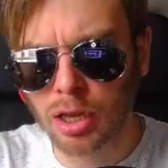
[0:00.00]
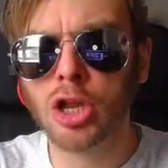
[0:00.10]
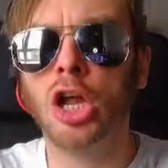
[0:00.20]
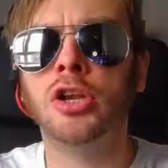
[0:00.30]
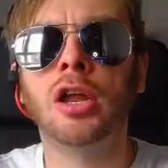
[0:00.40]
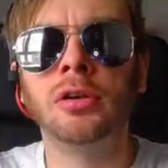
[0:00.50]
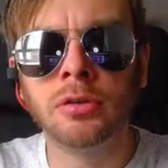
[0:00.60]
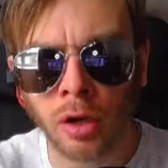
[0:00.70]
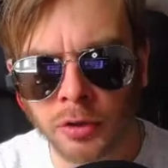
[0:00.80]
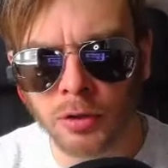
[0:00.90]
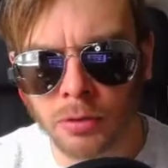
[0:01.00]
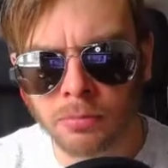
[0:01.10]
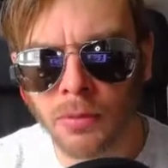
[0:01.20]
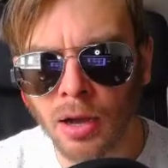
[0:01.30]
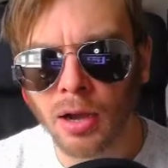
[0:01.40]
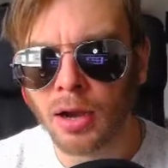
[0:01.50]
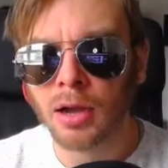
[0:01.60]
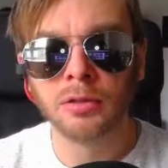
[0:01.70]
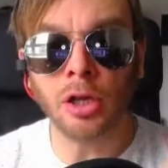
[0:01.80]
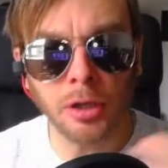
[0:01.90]
and none of them
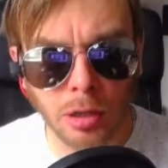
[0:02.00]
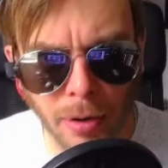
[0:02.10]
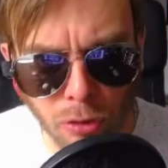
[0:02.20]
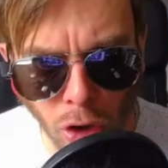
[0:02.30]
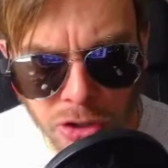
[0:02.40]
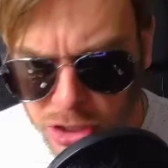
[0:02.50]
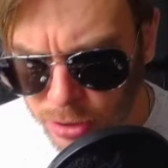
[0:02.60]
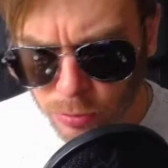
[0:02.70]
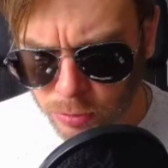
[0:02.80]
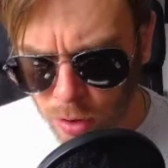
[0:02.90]
are on seal.